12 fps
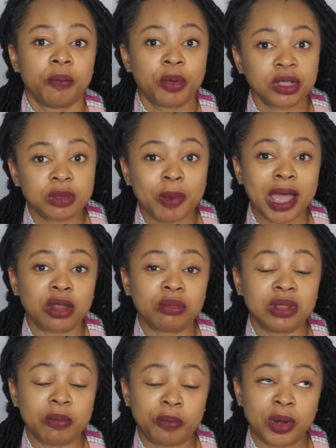
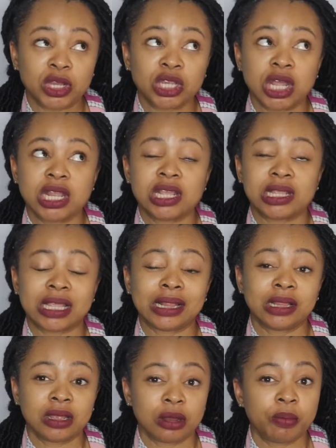postpartum depression is a
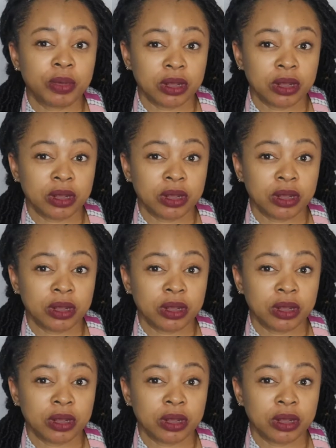little